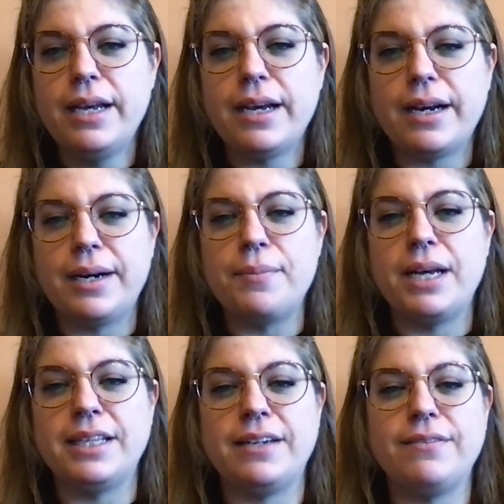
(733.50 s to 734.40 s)
And
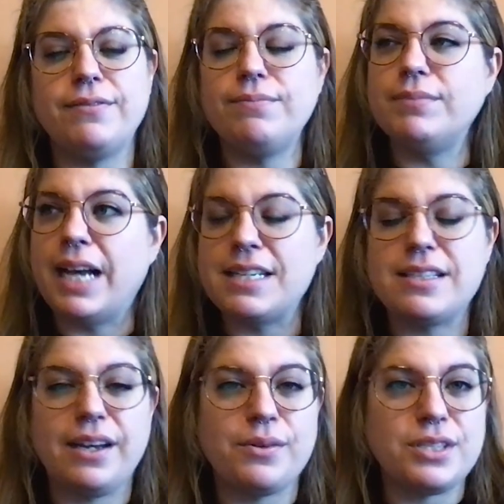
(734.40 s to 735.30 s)
then
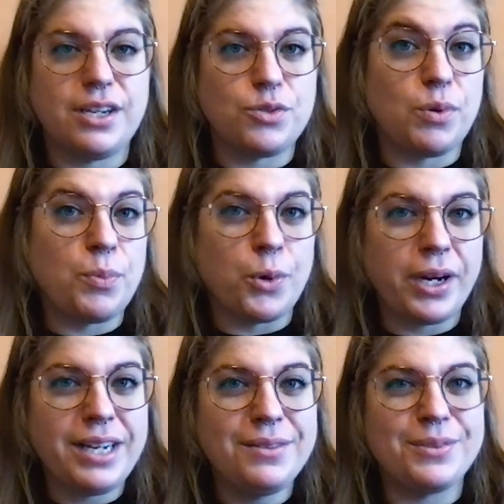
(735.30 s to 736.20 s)
lastly, I would say is reporting,